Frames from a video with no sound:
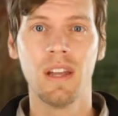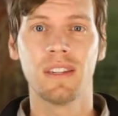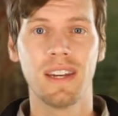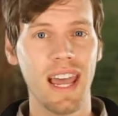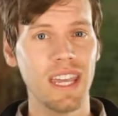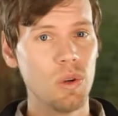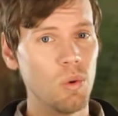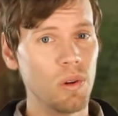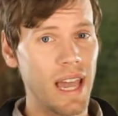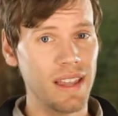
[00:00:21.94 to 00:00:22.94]
Today, you
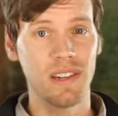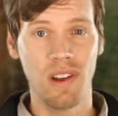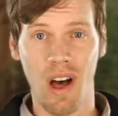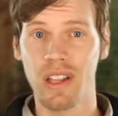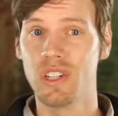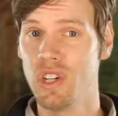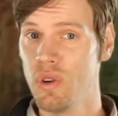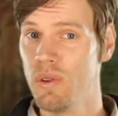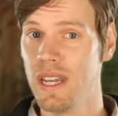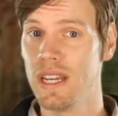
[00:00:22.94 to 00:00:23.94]
will gain the knowledge
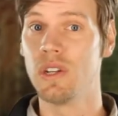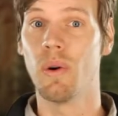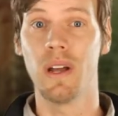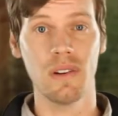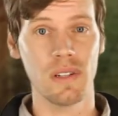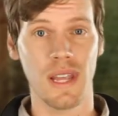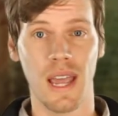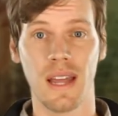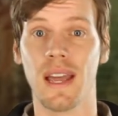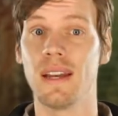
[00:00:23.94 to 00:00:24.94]
you need to
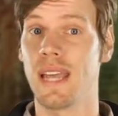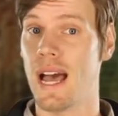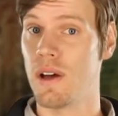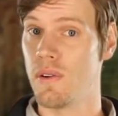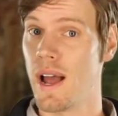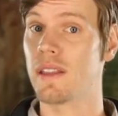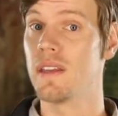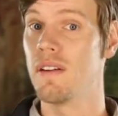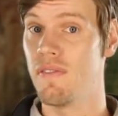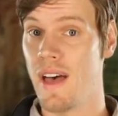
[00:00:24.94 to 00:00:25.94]
understand and counteract
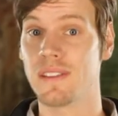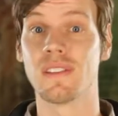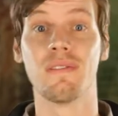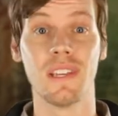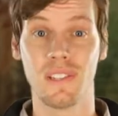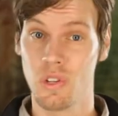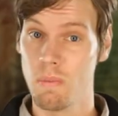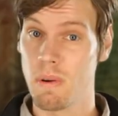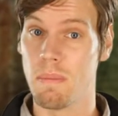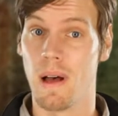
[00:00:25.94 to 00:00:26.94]
the effects of this
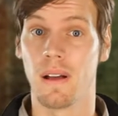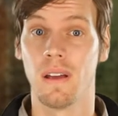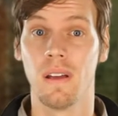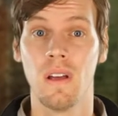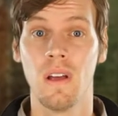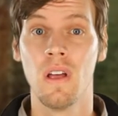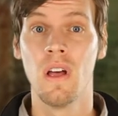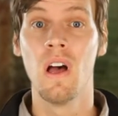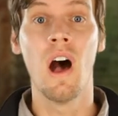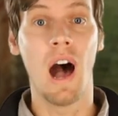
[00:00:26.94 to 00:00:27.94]
superbug.
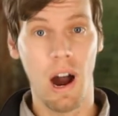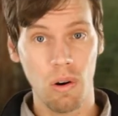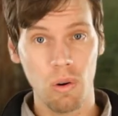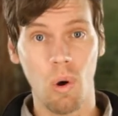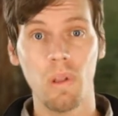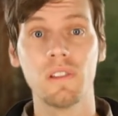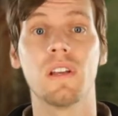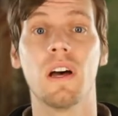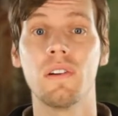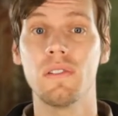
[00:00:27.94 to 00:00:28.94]
Our goal is
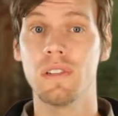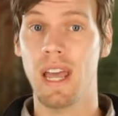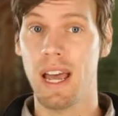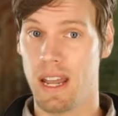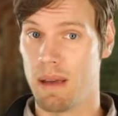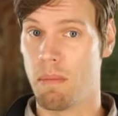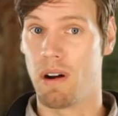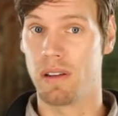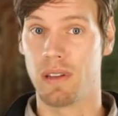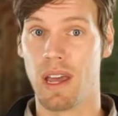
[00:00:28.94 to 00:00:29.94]
to understand
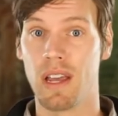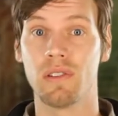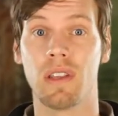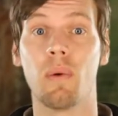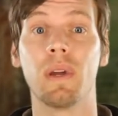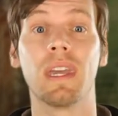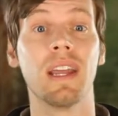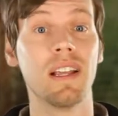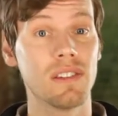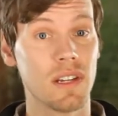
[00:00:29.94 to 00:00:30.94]
MRSA so that we can
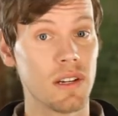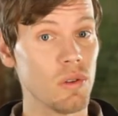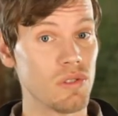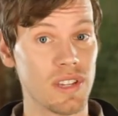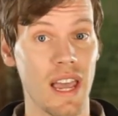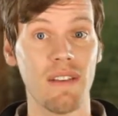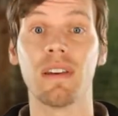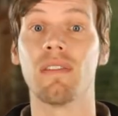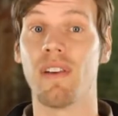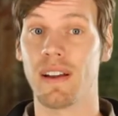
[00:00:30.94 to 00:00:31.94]
institute safe
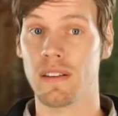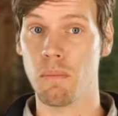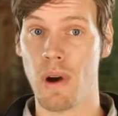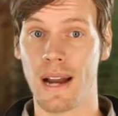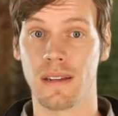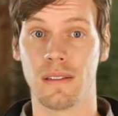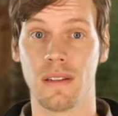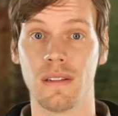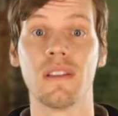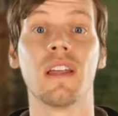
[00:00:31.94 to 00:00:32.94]
and effective
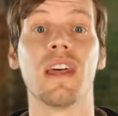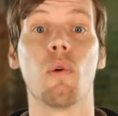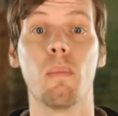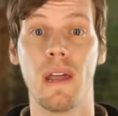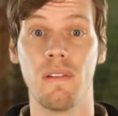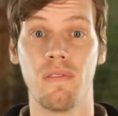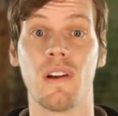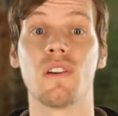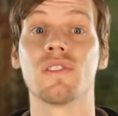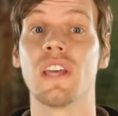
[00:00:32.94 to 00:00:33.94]
practices that will benefit
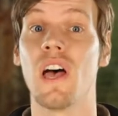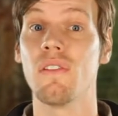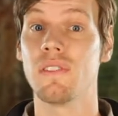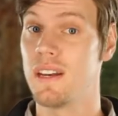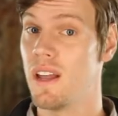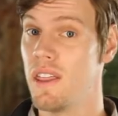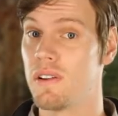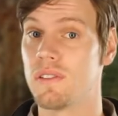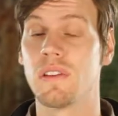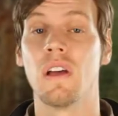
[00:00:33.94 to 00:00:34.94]
ourselves and
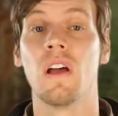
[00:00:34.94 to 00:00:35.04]
others.